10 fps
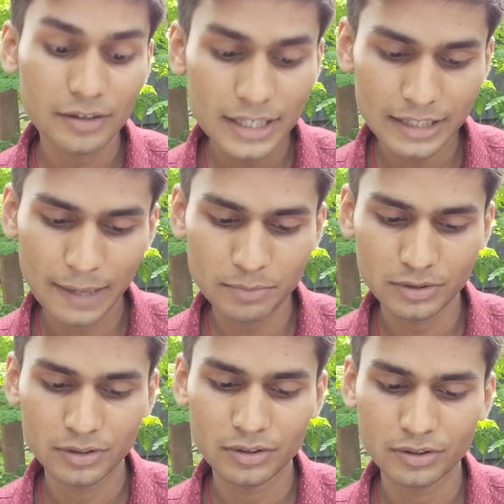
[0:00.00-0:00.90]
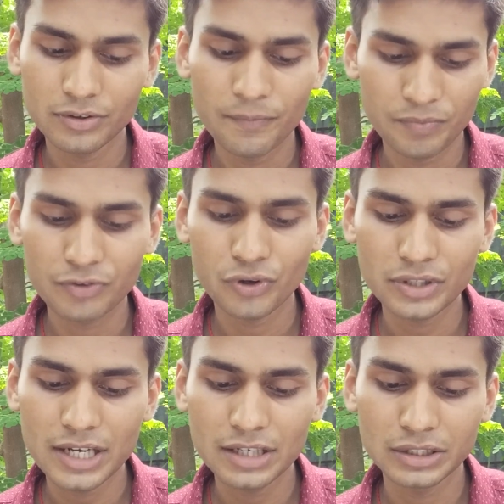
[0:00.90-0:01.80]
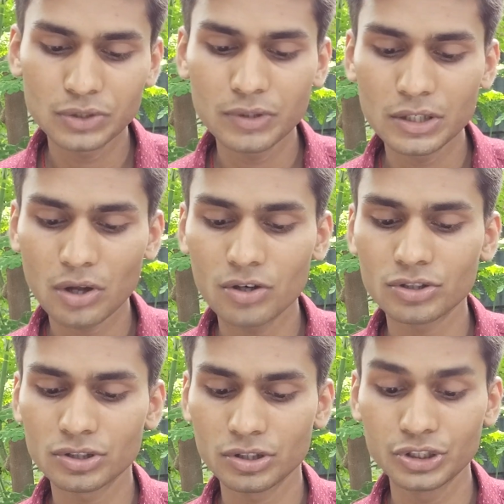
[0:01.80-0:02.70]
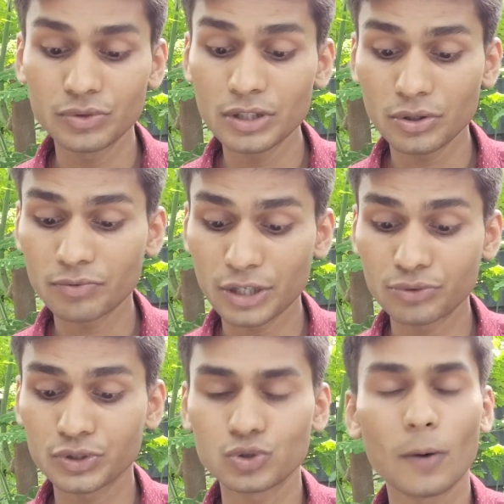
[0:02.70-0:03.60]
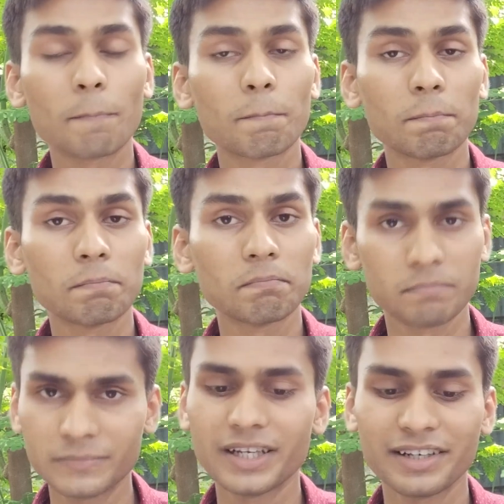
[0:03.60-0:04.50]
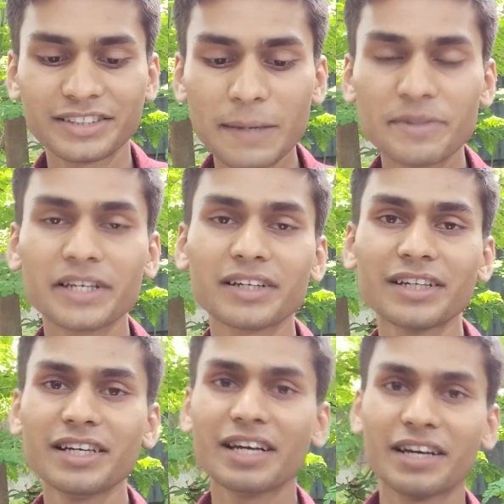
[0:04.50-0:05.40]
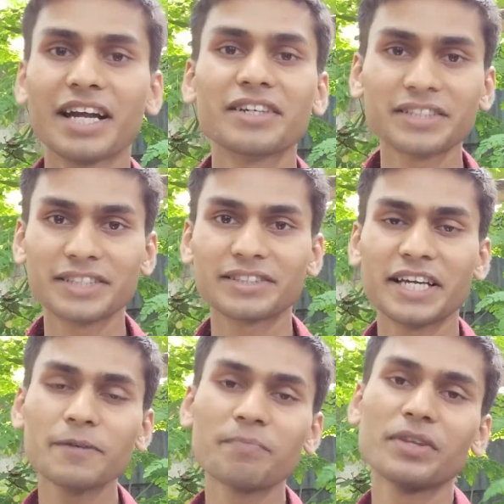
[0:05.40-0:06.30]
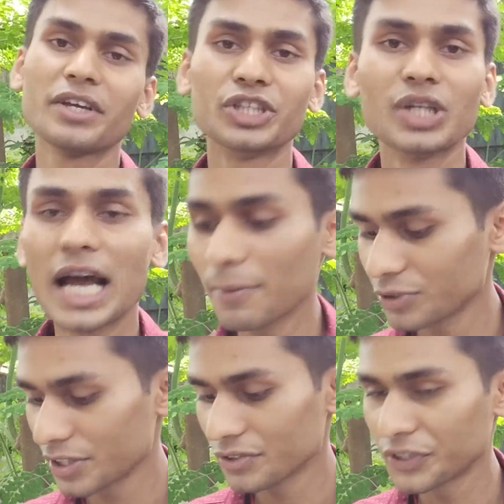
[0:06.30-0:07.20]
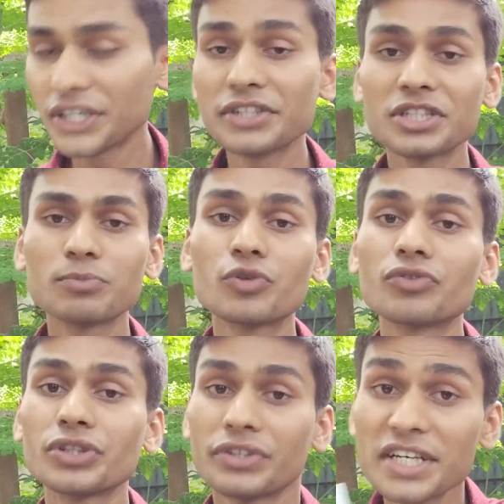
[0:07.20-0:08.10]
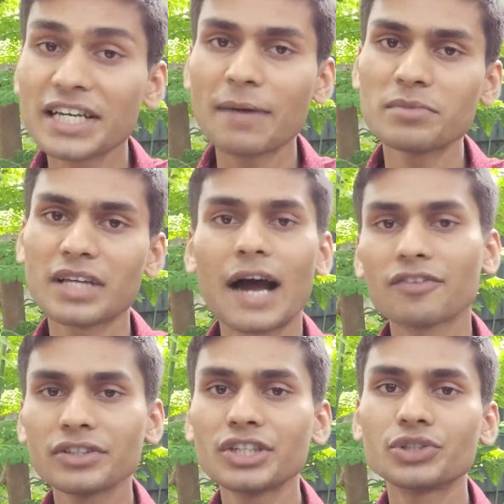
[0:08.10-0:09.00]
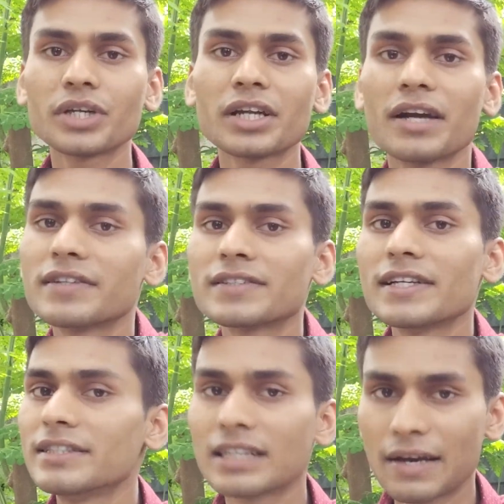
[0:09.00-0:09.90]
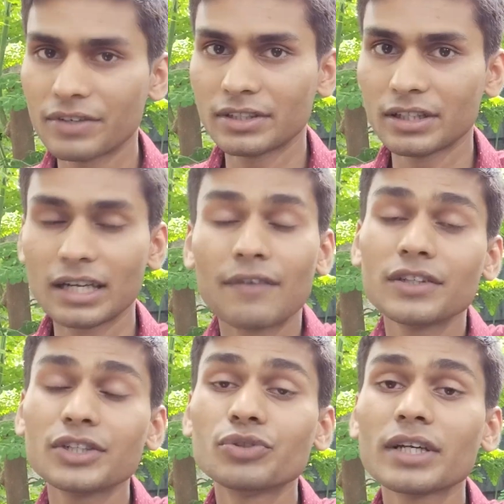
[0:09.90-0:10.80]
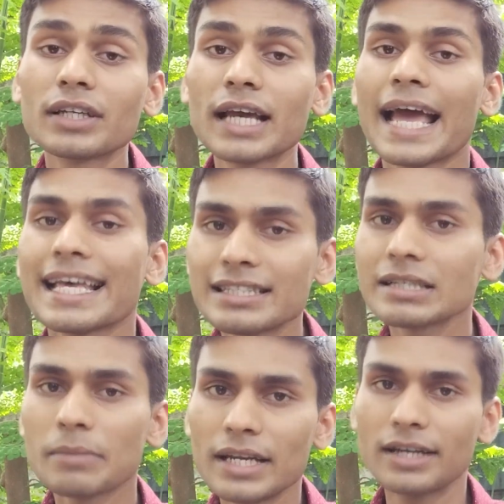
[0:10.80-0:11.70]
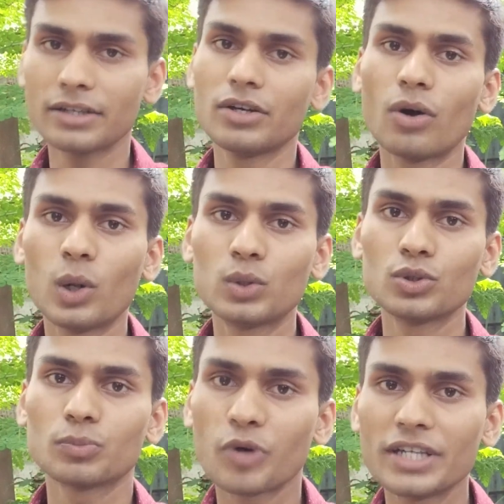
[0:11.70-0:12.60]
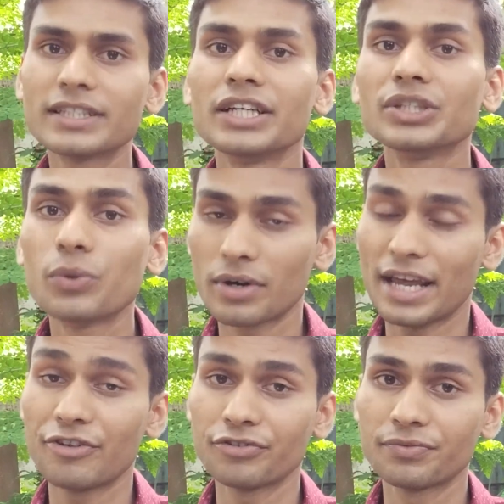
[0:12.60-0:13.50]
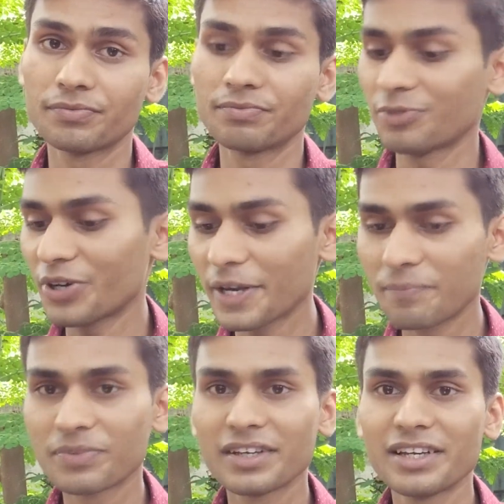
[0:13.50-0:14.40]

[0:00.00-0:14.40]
3 times. For then you will not want to stop. Yeah, same thing. Writer is saying you have to just read this book for 3 times. After that you can understand each and everything, and after that you can assimilate all those points in your life. Okay,